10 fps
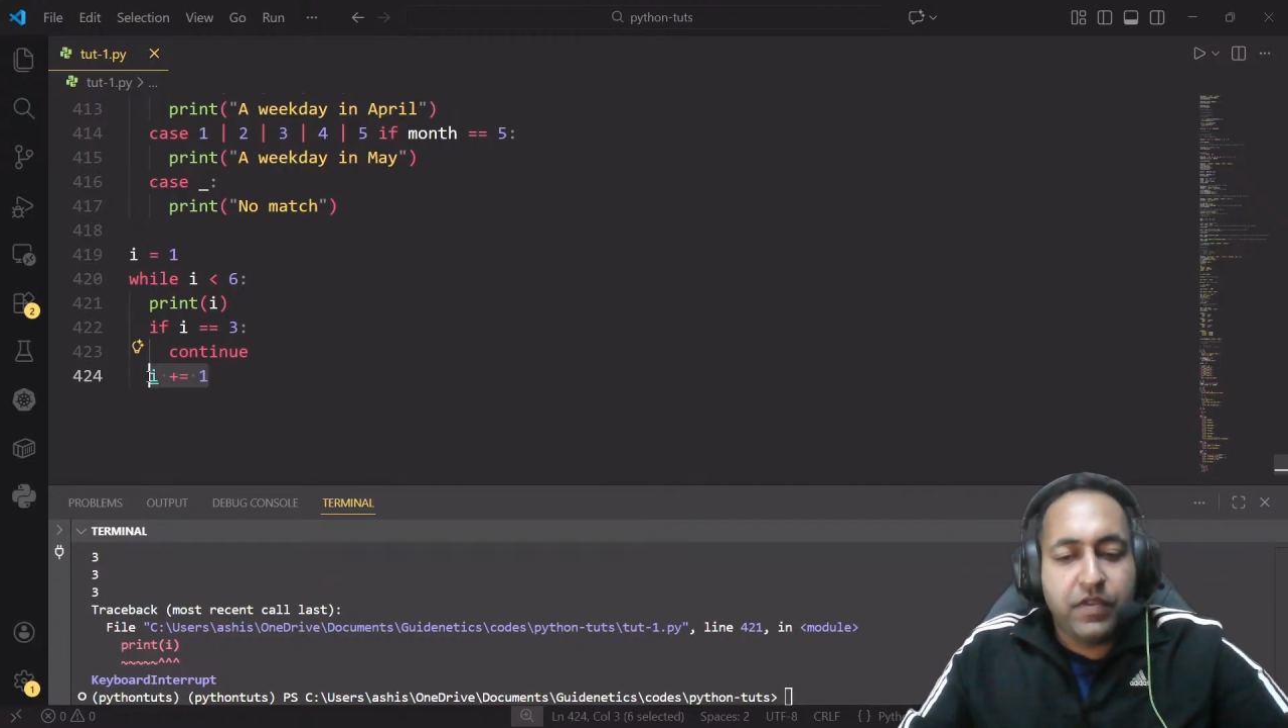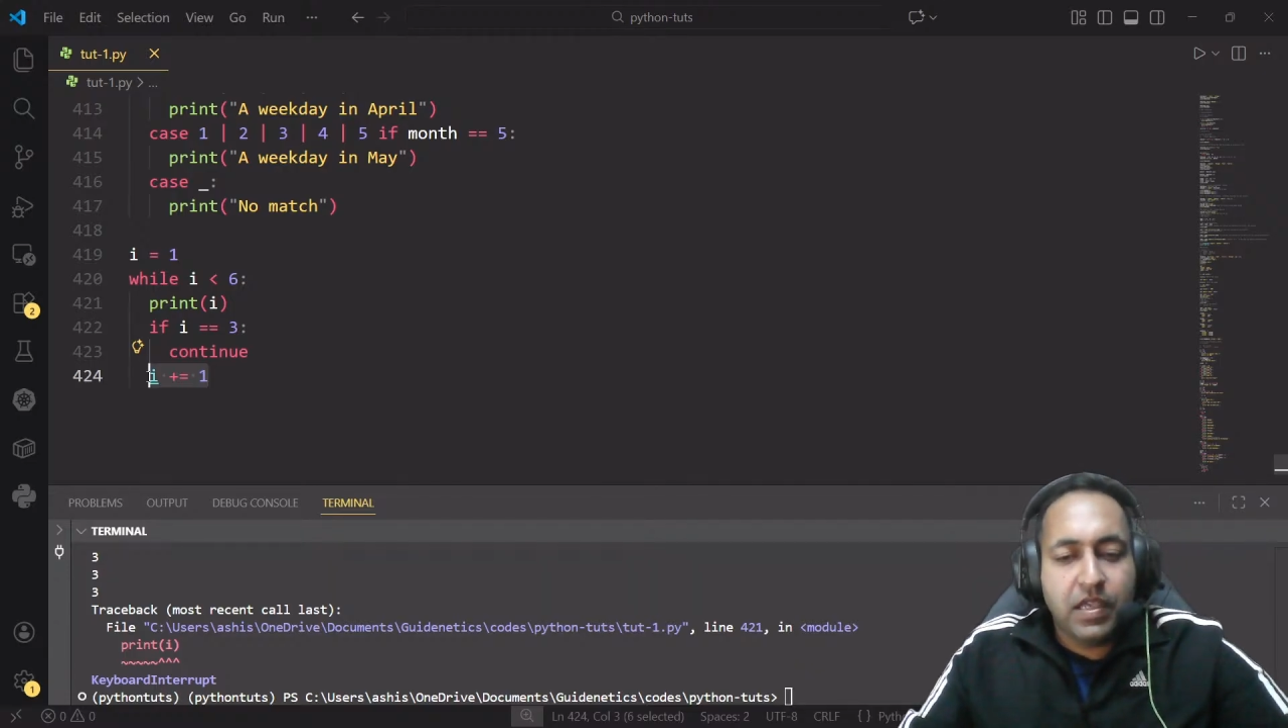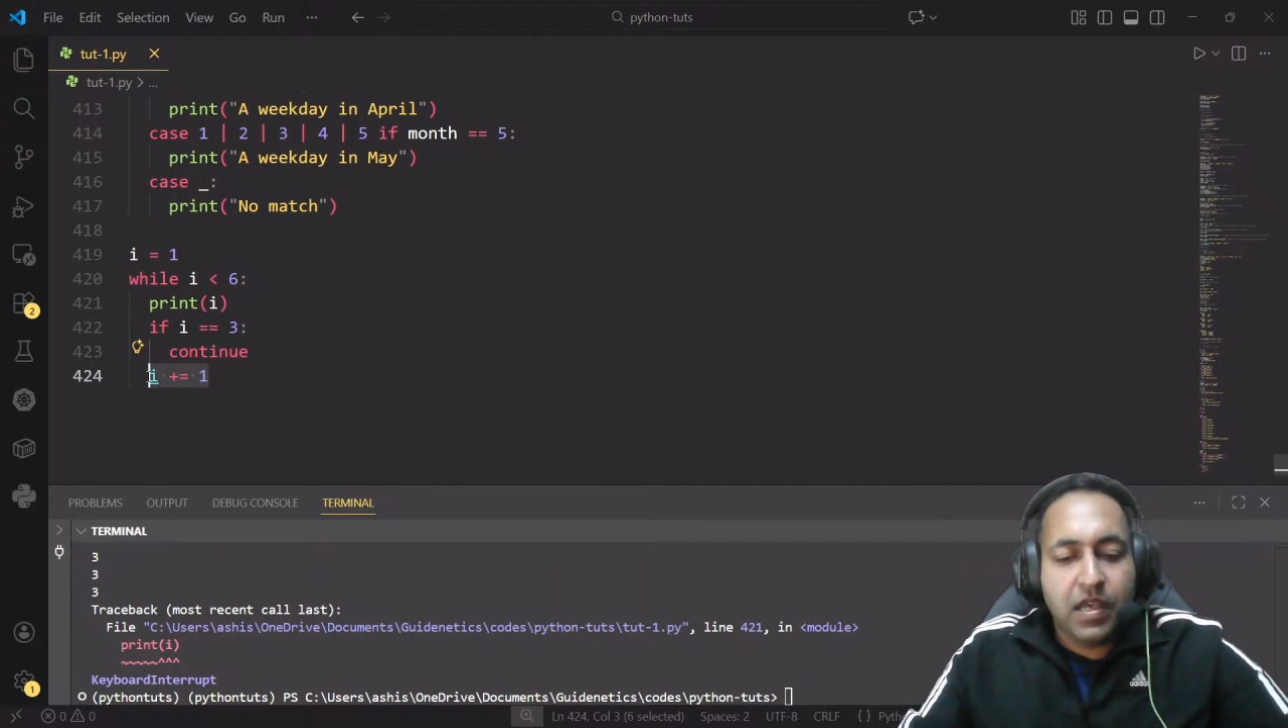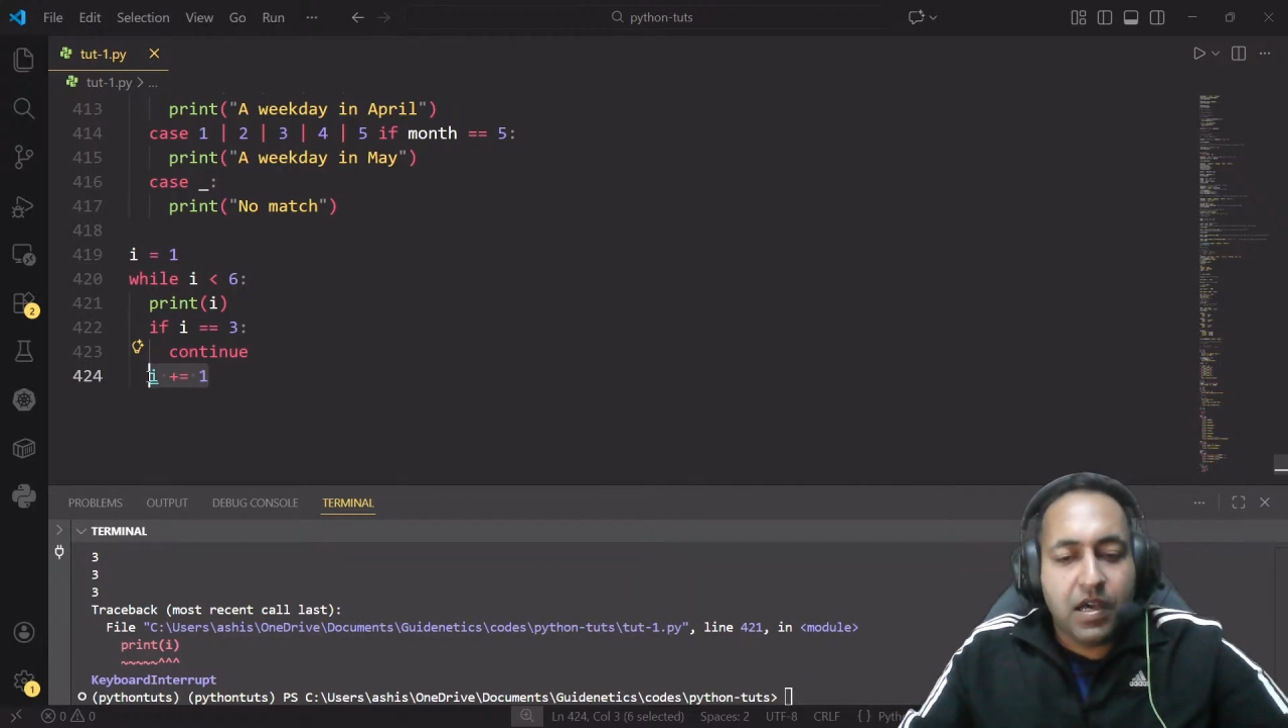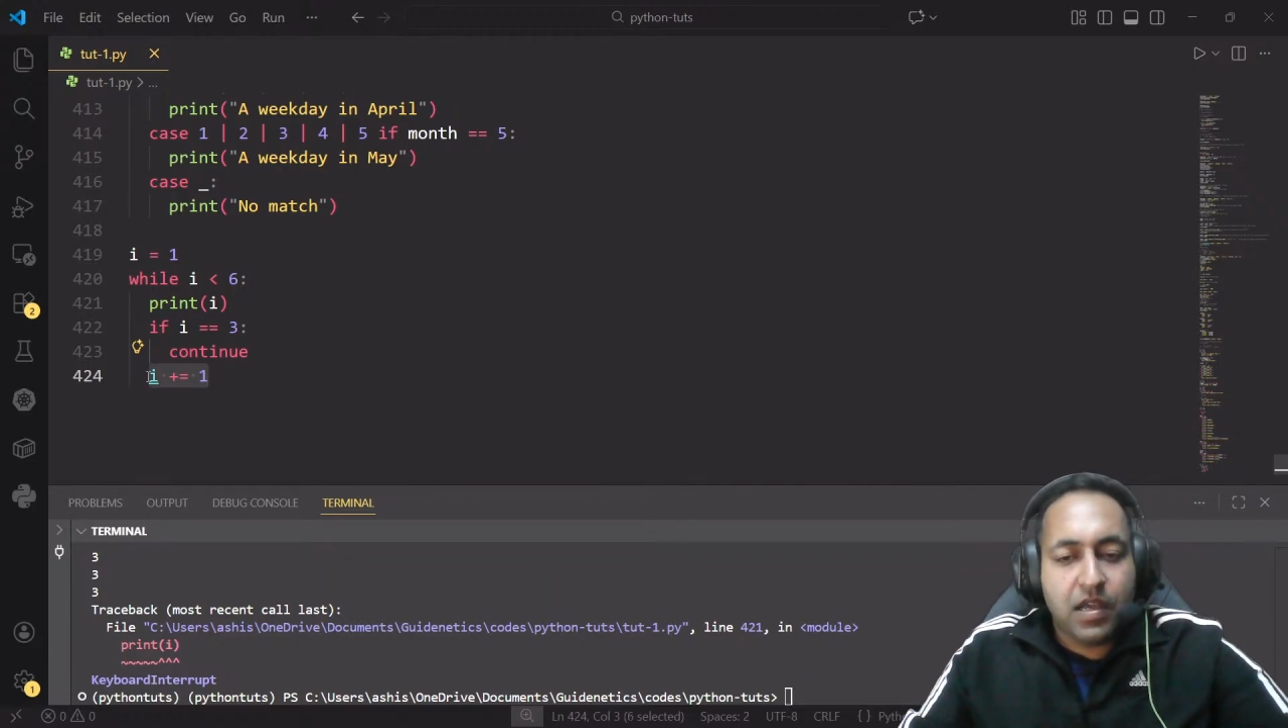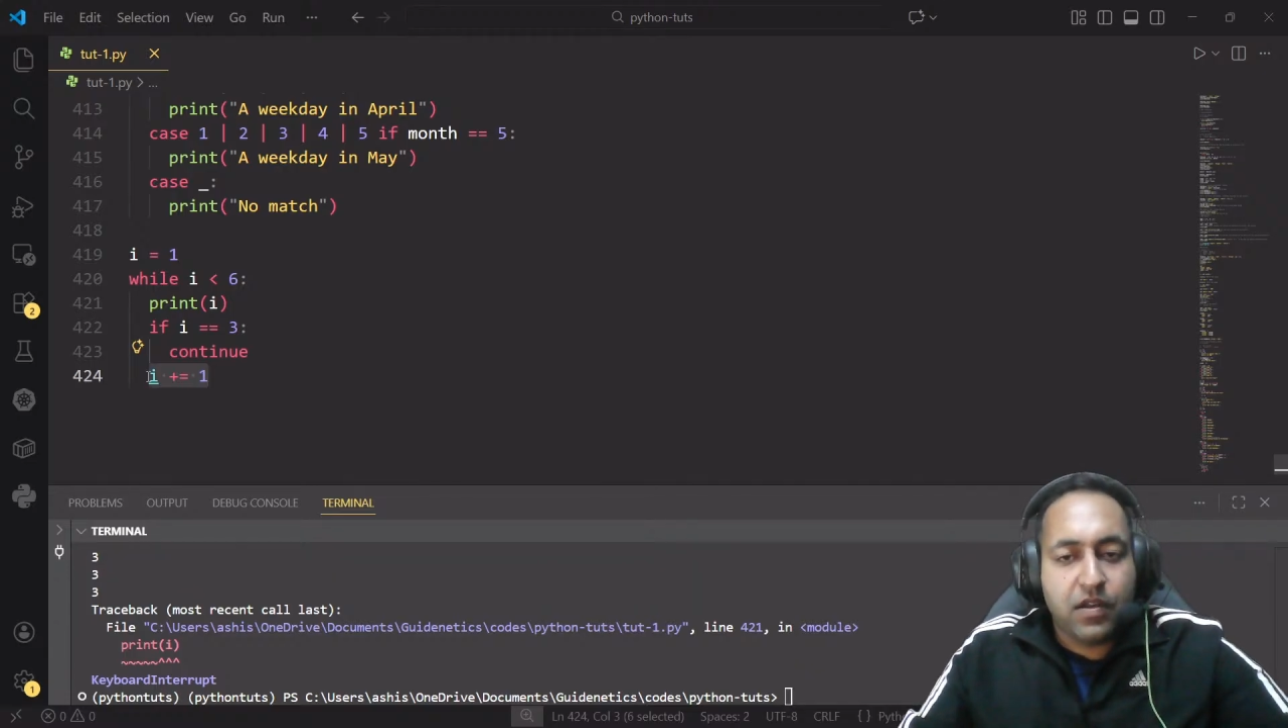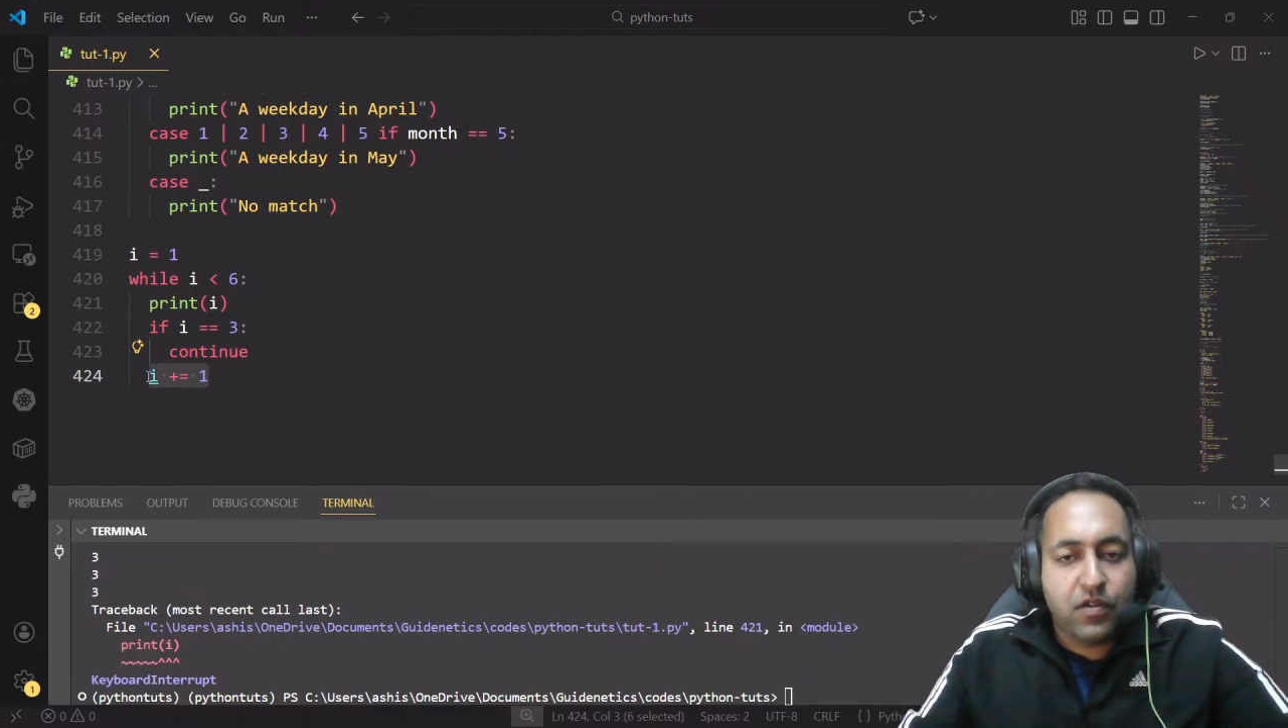we are